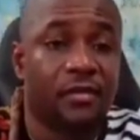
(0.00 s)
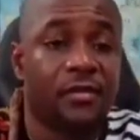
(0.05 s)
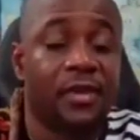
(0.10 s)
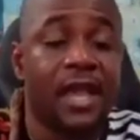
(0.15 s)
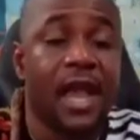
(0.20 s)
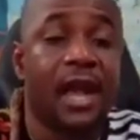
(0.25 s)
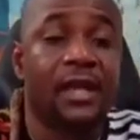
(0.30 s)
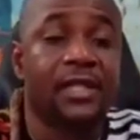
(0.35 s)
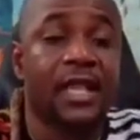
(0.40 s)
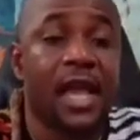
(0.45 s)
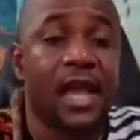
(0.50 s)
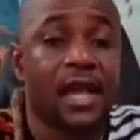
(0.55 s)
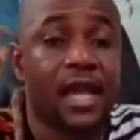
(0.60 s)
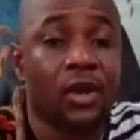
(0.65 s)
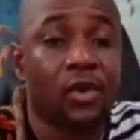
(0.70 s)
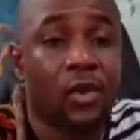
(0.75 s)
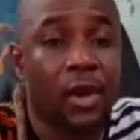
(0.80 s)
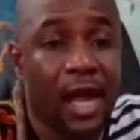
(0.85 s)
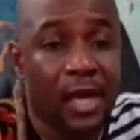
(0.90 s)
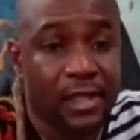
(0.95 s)
We have to
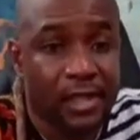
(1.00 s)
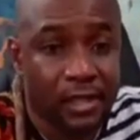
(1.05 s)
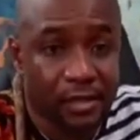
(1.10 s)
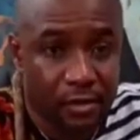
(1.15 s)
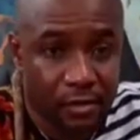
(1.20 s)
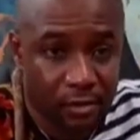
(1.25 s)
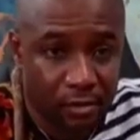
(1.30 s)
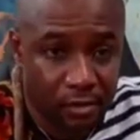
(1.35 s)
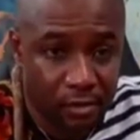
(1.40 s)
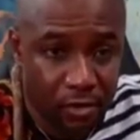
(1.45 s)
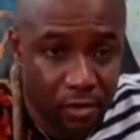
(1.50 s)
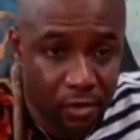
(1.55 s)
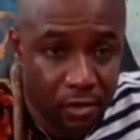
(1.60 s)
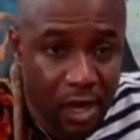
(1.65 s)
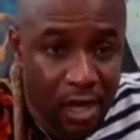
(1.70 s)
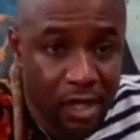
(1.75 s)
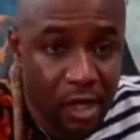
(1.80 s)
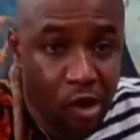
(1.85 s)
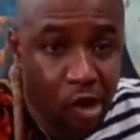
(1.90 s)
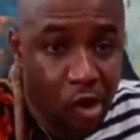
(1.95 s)
get Roland
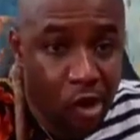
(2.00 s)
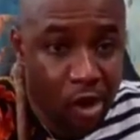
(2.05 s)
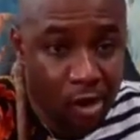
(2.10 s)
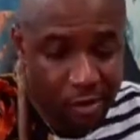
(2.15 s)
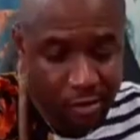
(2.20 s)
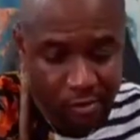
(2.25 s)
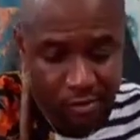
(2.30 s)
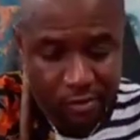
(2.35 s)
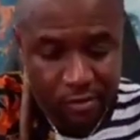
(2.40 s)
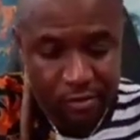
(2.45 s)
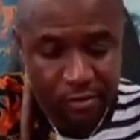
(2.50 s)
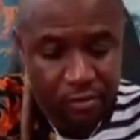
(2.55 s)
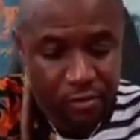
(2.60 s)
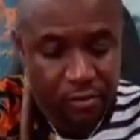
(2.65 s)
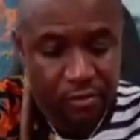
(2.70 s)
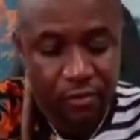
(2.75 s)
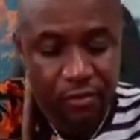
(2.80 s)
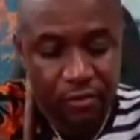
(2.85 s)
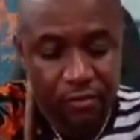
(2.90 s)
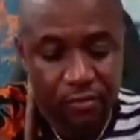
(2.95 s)
Coy.
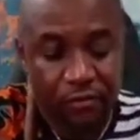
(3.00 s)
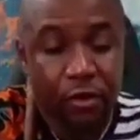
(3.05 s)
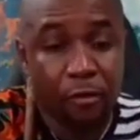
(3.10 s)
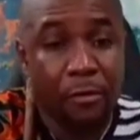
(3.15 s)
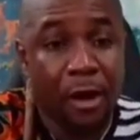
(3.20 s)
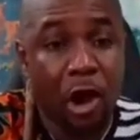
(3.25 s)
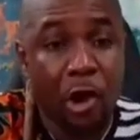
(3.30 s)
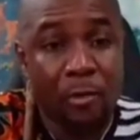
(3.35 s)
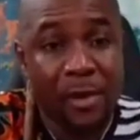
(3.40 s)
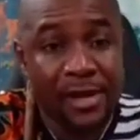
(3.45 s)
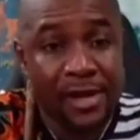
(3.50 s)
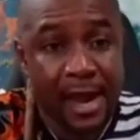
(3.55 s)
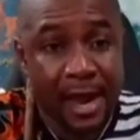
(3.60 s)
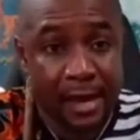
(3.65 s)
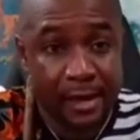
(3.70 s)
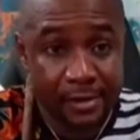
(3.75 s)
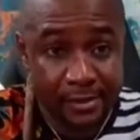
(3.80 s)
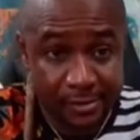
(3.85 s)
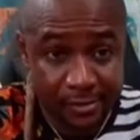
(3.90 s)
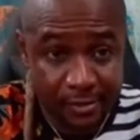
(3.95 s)
Former
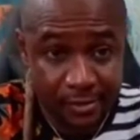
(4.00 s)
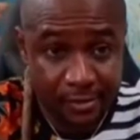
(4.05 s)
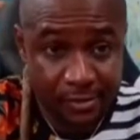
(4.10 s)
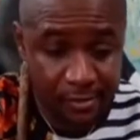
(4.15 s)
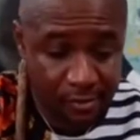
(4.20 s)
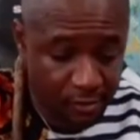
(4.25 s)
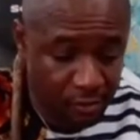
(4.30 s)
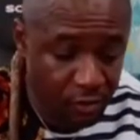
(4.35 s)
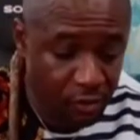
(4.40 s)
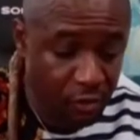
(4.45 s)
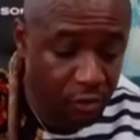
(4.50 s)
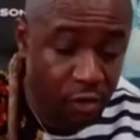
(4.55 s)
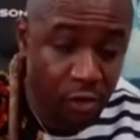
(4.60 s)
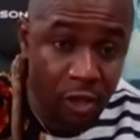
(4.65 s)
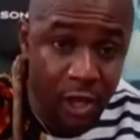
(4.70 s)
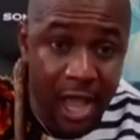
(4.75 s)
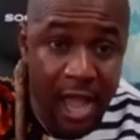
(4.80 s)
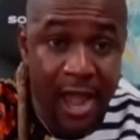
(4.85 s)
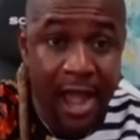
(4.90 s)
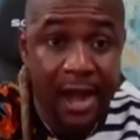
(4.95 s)
mother.
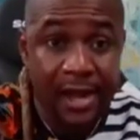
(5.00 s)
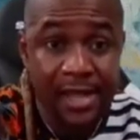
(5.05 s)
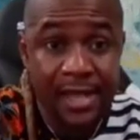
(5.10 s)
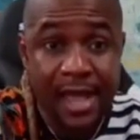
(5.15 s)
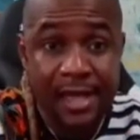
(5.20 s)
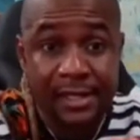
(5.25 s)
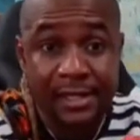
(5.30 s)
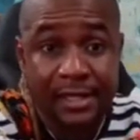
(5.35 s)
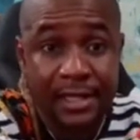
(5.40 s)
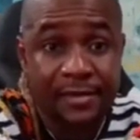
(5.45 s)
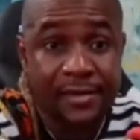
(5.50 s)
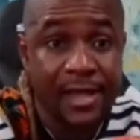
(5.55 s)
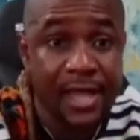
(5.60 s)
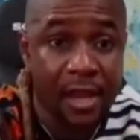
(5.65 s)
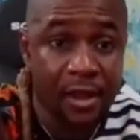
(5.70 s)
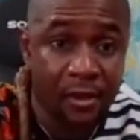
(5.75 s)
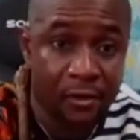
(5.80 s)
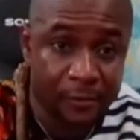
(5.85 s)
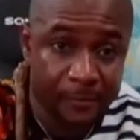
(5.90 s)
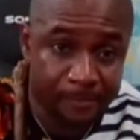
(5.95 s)
No, ya carry yes, see
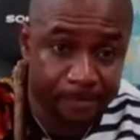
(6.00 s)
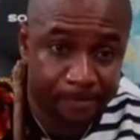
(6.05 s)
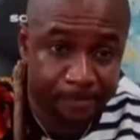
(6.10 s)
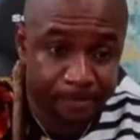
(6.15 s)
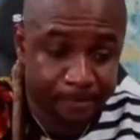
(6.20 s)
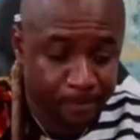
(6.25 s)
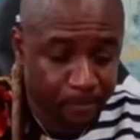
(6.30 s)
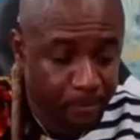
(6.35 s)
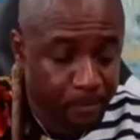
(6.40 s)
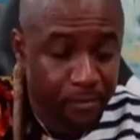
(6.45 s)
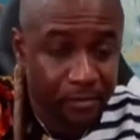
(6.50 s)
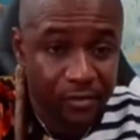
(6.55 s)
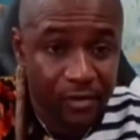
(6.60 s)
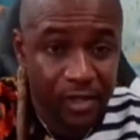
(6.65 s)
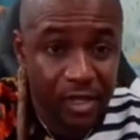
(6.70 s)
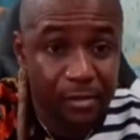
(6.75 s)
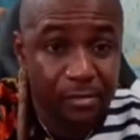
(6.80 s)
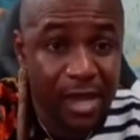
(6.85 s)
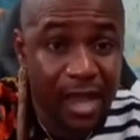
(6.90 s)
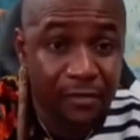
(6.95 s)
whether you.
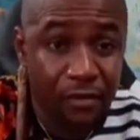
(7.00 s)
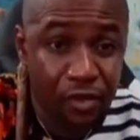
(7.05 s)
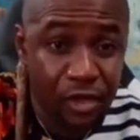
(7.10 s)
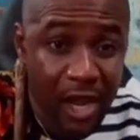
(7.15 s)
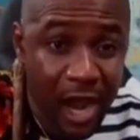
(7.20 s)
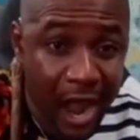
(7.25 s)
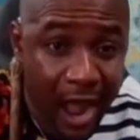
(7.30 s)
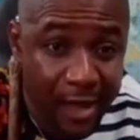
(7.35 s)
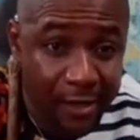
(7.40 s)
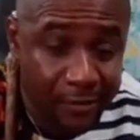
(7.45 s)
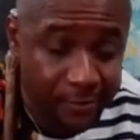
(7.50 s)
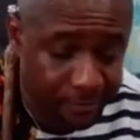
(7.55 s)
Imiamuya.